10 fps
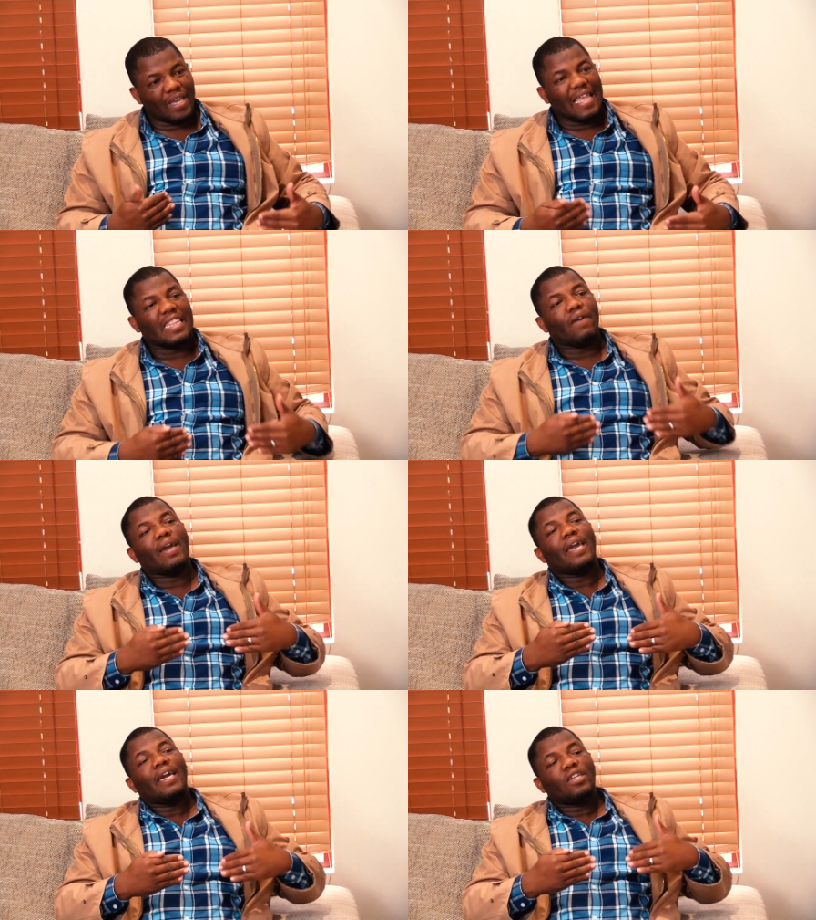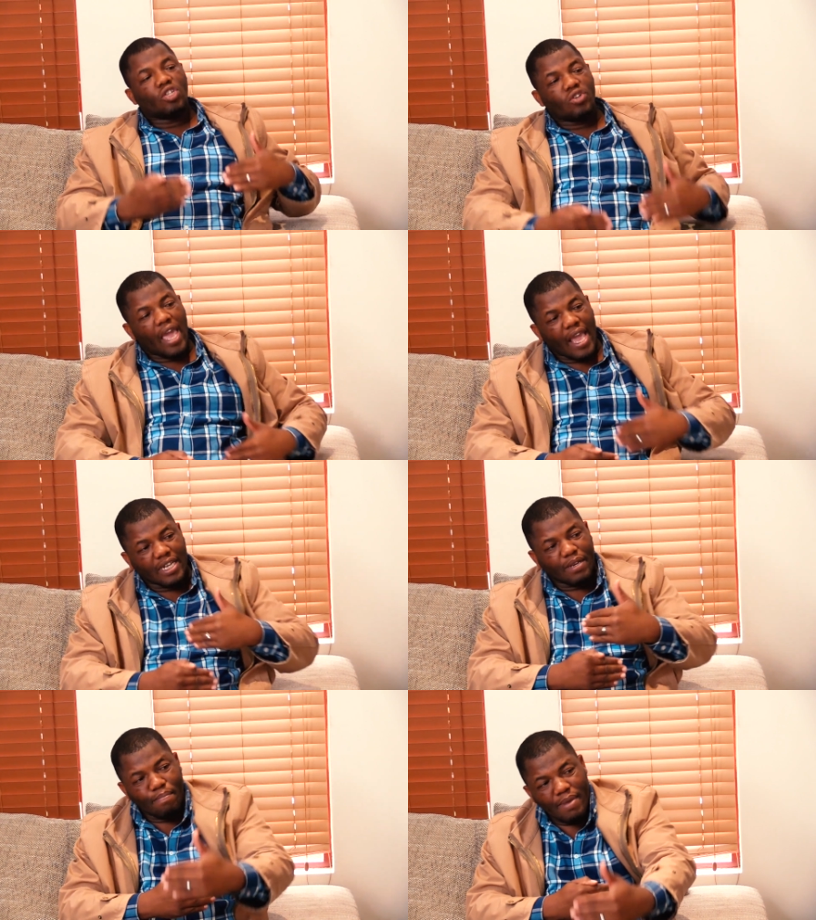And they were
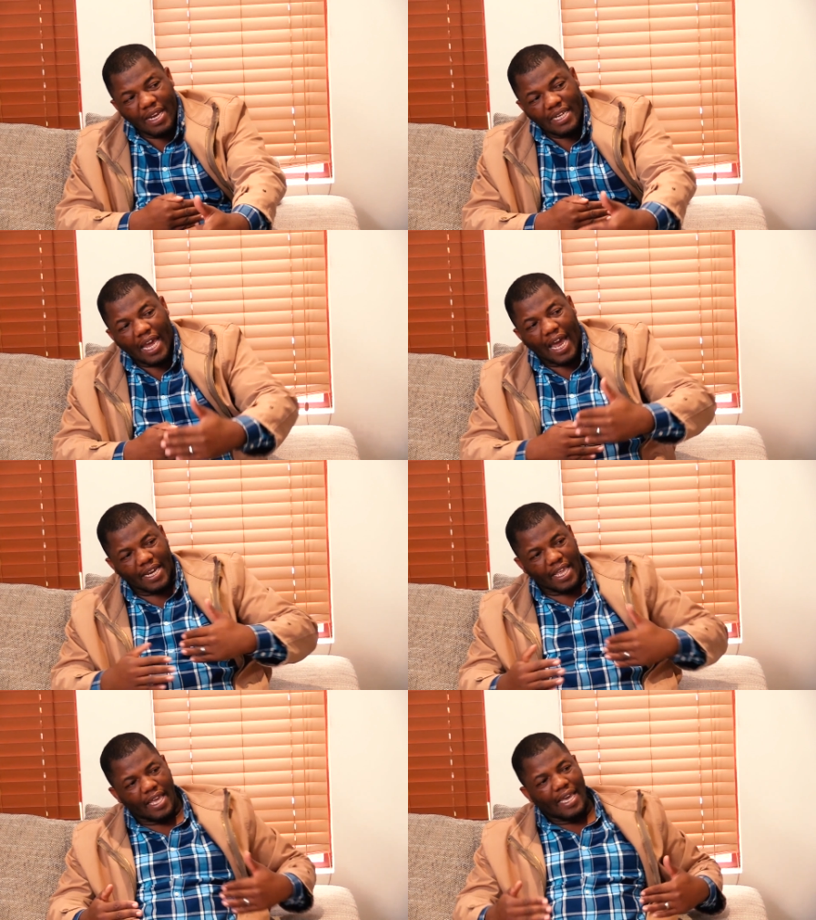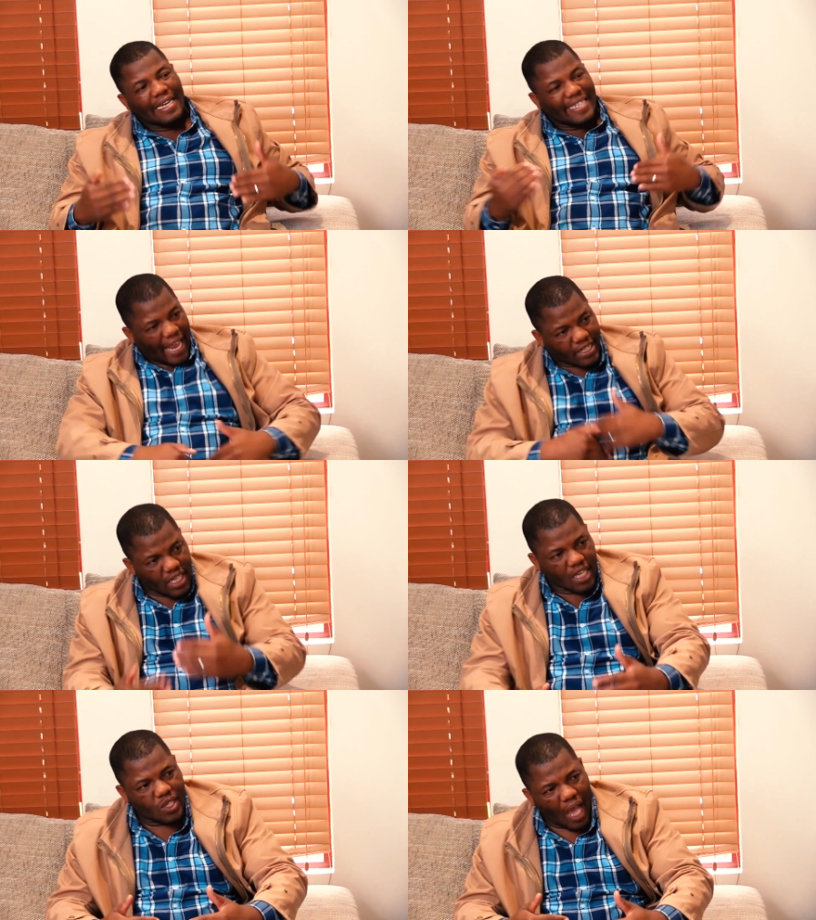trained military
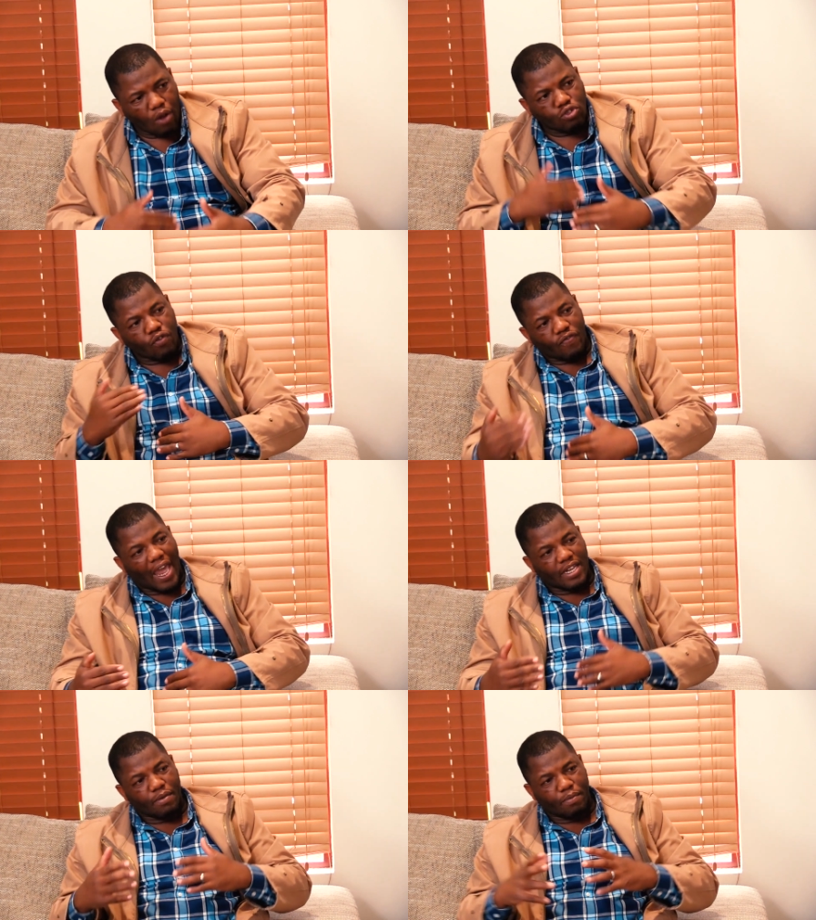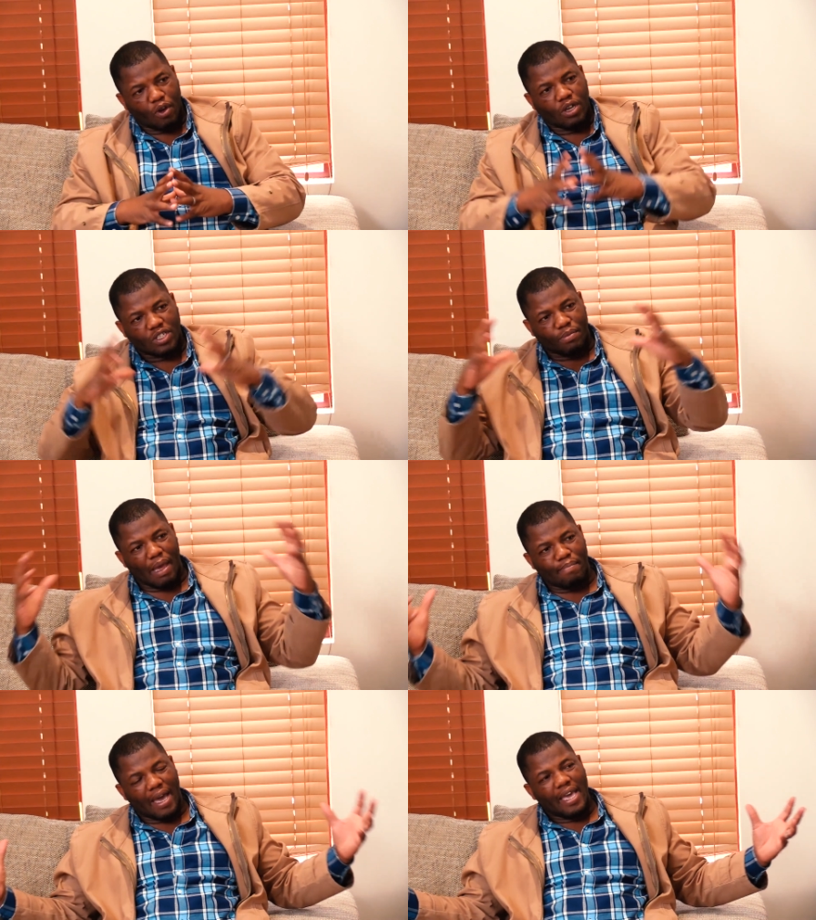tactics how to fight. Because
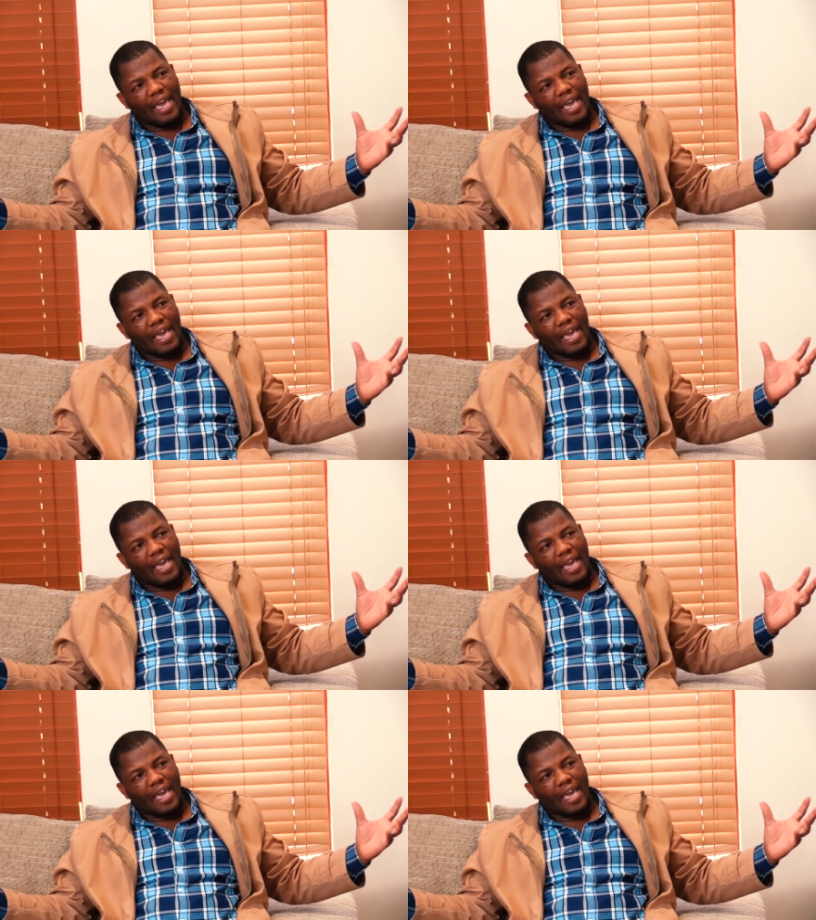remember,